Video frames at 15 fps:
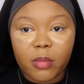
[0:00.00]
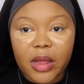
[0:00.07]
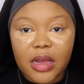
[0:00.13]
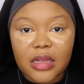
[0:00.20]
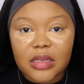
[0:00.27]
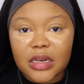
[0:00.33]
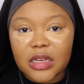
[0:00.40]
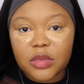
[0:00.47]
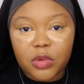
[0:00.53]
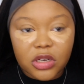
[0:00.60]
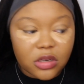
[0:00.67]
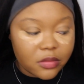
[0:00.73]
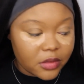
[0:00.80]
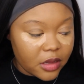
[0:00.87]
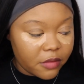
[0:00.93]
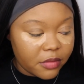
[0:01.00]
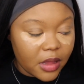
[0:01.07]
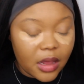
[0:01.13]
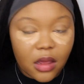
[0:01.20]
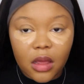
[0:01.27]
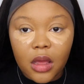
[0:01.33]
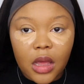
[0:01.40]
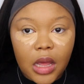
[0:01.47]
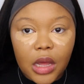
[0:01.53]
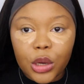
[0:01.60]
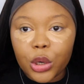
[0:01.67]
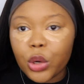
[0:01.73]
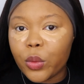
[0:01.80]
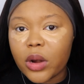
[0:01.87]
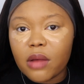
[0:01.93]
Like it's an expression of self. Like
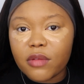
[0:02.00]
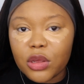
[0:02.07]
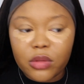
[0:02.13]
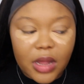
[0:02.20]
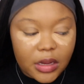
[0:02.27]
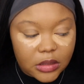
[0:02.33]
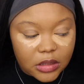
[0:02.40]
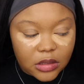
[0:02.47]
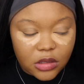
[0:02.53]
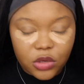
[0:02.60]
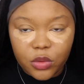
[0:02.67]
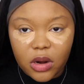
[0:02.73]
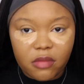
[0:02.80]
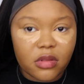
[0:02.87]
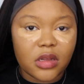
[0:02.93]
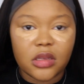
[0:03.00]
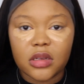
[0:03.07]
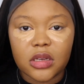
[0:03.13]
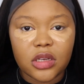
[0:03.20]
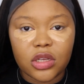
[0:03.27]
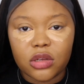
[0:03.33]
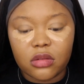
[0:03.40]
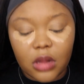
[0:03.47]
do whatever you like, sis. Do whatever looks good to you.